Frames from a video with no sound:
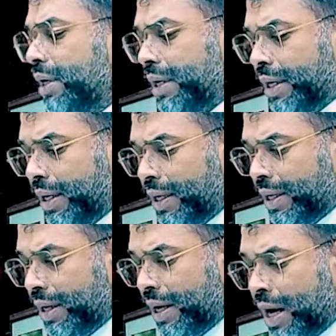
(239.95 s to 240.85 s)

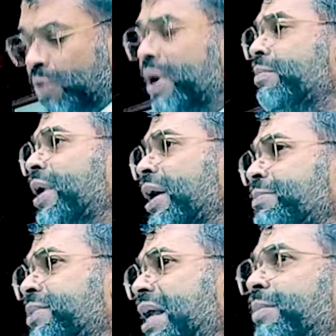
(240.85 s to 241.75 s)
Anwar
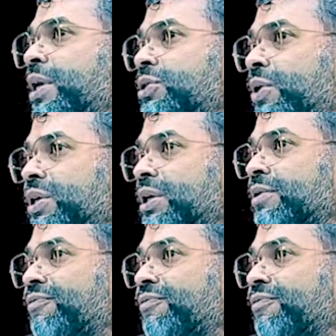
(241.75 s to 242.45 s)
Ibrahim's administration